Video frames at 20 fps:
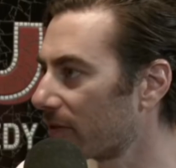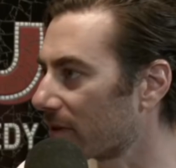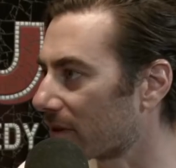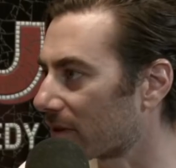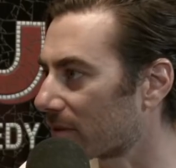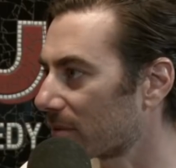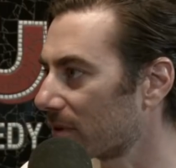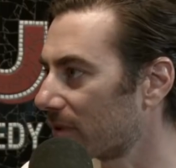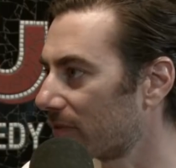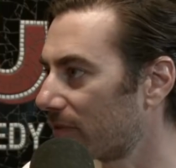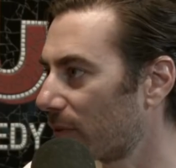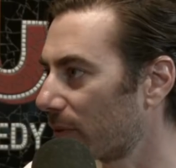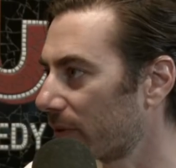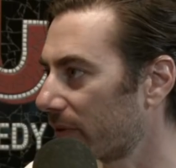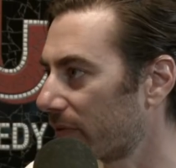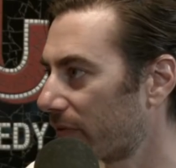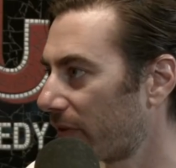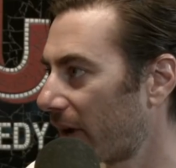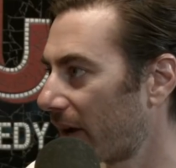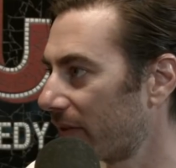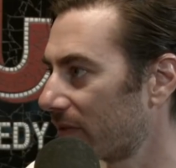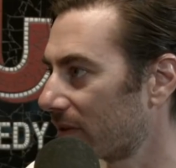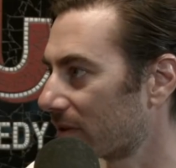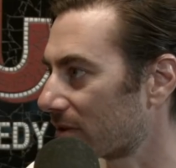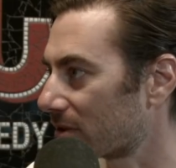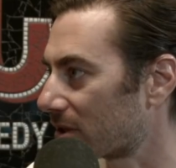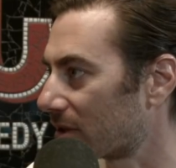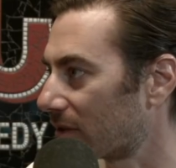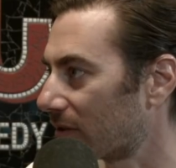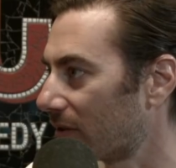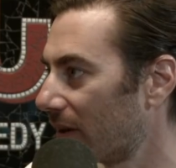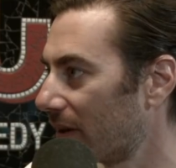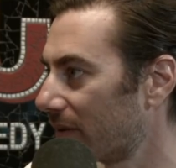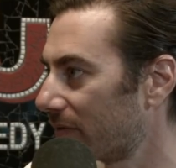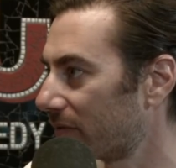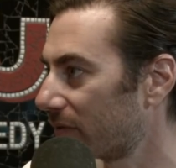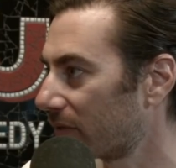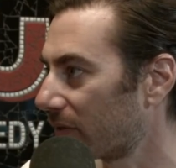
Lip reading: 3, 4, 5 years of your life.